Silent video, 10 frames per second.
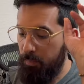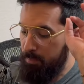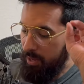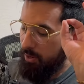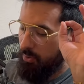
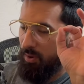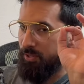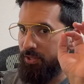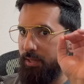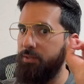big
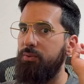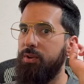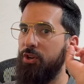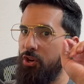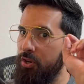question is
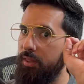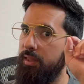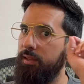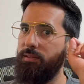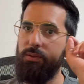could
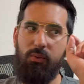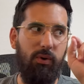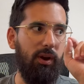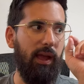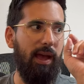this
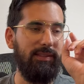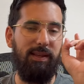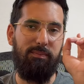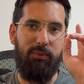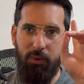work as
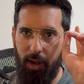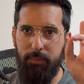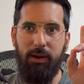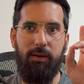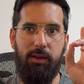a
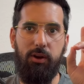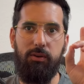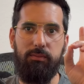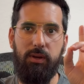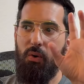primary
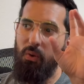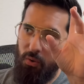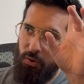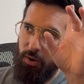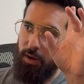home
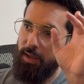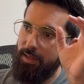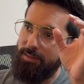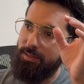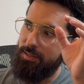or
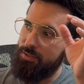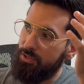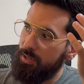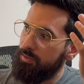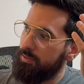is it
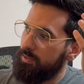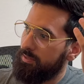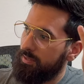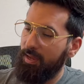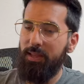just a
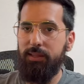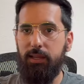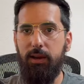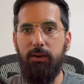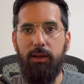
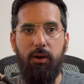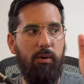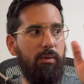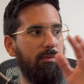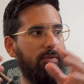secondary
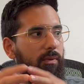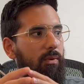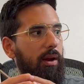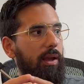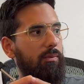home
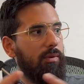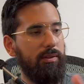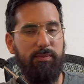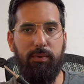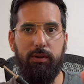for a
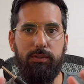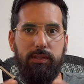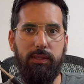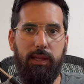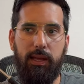rich
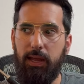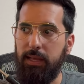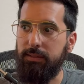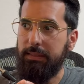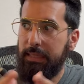person that
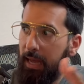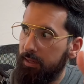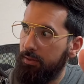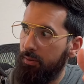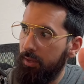has a
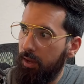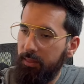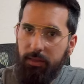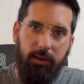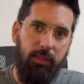lot going
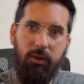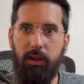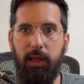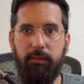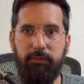on in their
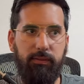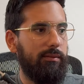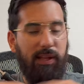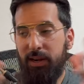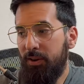life?
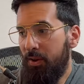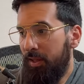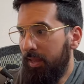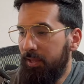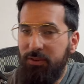I don't know. I'll
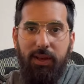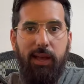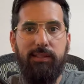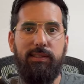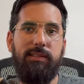let you
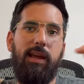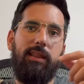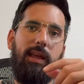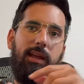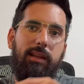guys decide
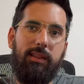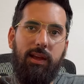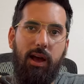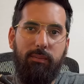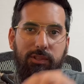that in the
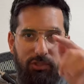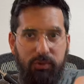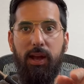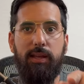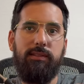comments. You
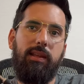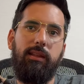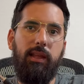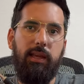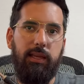guys take
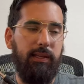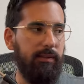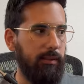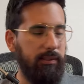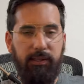the heat.
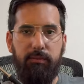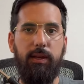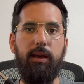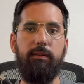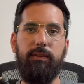Leave me
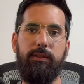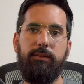out of it.